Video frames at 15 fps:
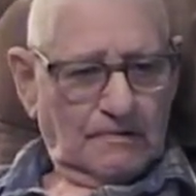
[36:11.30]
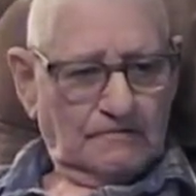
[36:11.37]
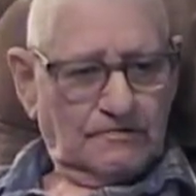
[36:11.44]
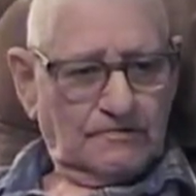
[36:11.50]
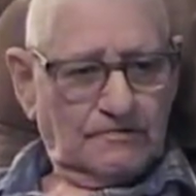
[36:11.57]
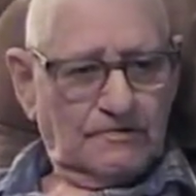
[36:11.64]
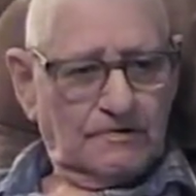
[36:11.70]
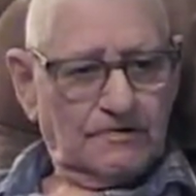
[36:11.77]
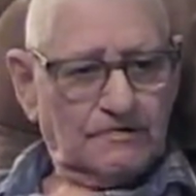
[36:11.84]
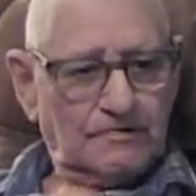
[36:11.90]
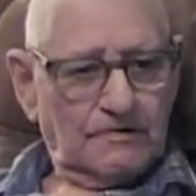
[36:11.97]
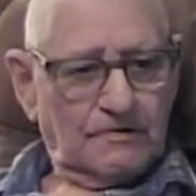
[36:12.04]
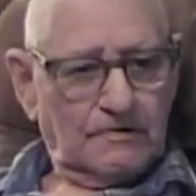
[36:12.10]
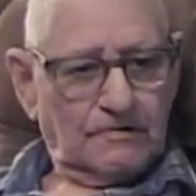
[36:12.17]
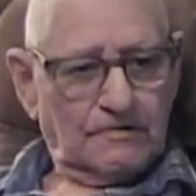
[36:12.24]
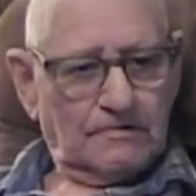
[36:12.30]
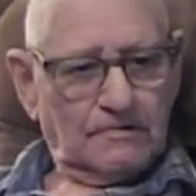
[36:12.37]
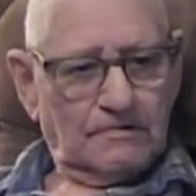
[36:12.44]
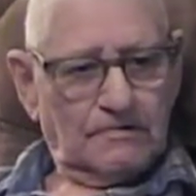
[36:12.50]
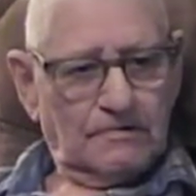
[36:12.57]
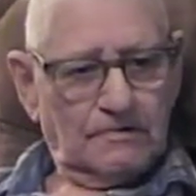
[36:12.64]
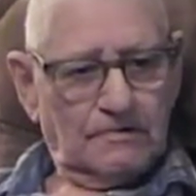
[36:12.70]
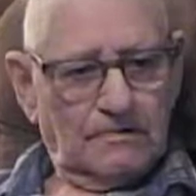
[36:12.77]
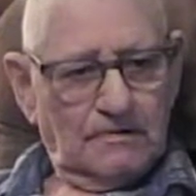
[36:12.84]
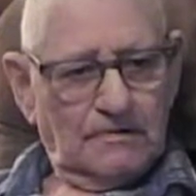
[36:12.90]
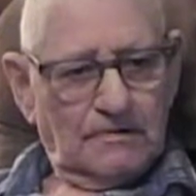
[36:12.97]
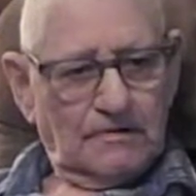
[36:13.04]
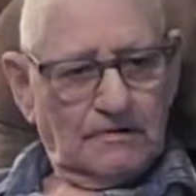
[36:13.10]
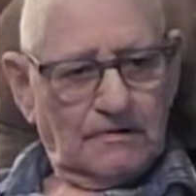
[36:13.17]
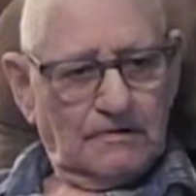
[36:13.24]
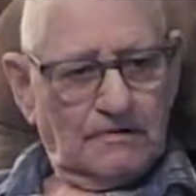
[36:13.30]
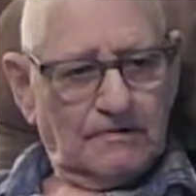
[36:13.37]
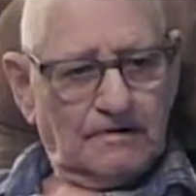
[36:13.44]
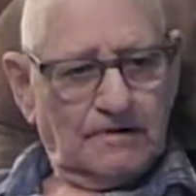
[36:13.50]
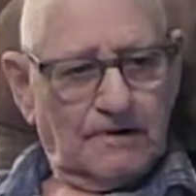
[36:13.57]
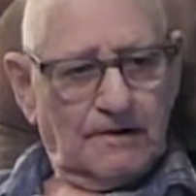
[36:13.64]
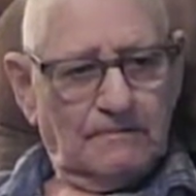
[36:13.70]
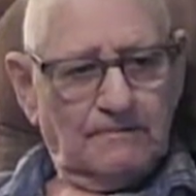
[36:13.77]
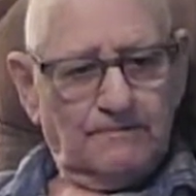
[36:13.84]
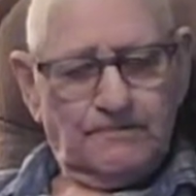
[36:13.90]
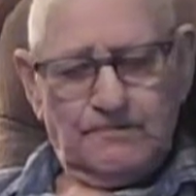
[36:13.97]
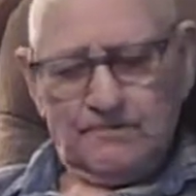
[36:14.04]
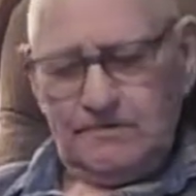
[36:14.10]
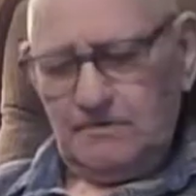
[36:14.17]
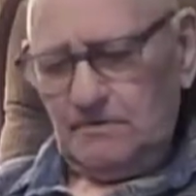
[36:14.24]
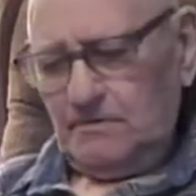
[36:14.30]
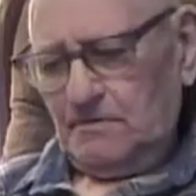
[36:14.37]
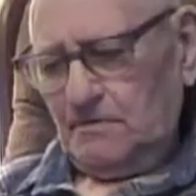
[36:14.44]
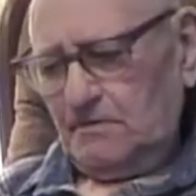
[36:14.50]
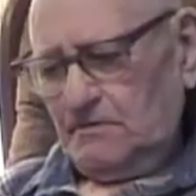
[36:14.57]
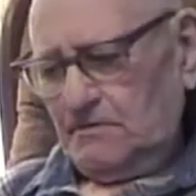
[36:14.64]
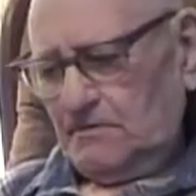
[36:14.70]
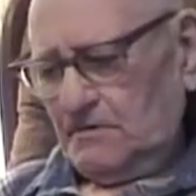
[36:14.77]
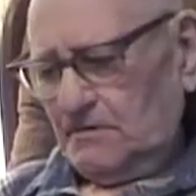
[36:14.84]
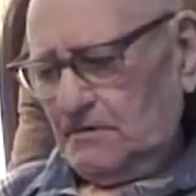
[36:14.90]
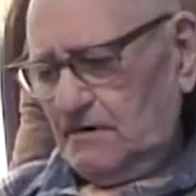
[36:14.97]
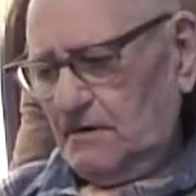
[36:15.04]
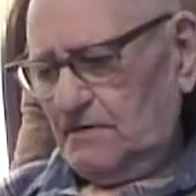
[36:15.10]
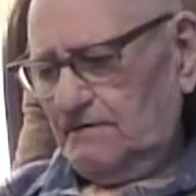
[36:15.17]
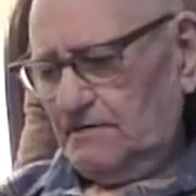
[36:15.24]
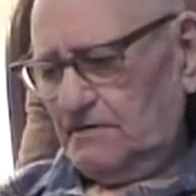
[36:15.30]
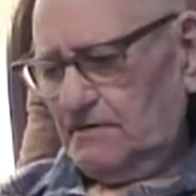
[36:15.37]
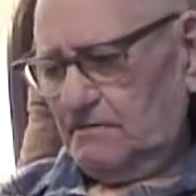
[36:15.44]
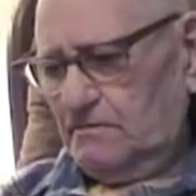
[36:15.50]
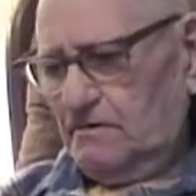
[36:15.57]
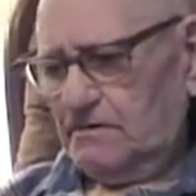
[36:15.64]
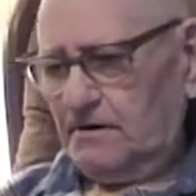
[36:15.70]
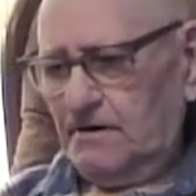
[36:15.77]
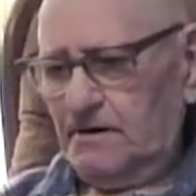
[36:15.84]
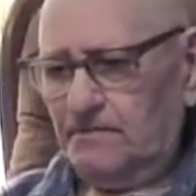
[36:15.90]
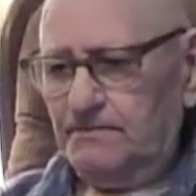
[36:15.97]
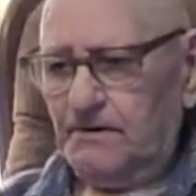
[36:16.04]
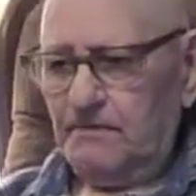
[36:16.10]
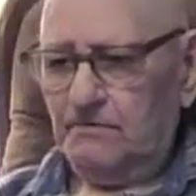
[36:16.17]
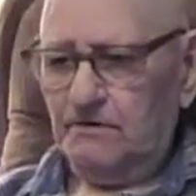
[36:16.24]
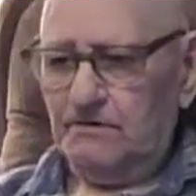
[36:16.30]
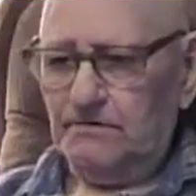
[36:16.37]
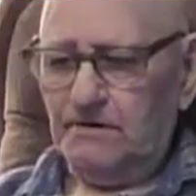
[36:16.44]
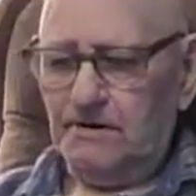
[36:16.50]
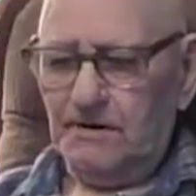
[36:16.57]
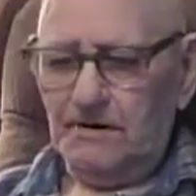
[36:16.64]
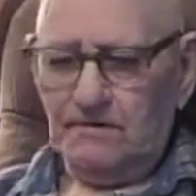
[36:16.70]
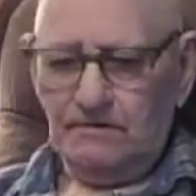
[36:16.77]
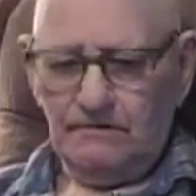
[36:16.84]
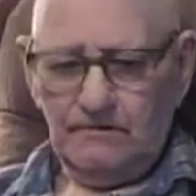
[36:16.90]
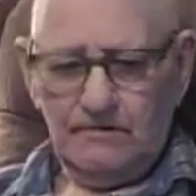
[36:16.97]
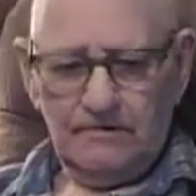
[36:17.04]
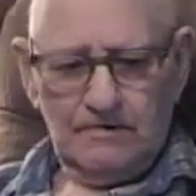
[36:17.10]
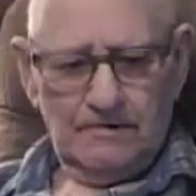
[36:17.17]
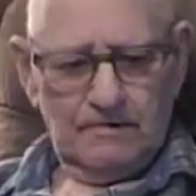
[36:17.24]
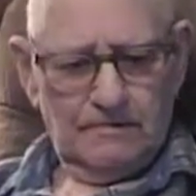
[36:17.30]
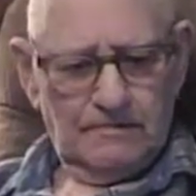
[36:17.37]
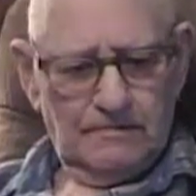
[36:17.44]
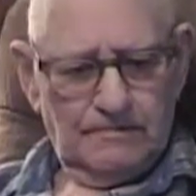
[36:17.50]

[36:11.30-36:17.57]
we discharged at camp. I forget what camp I was in California.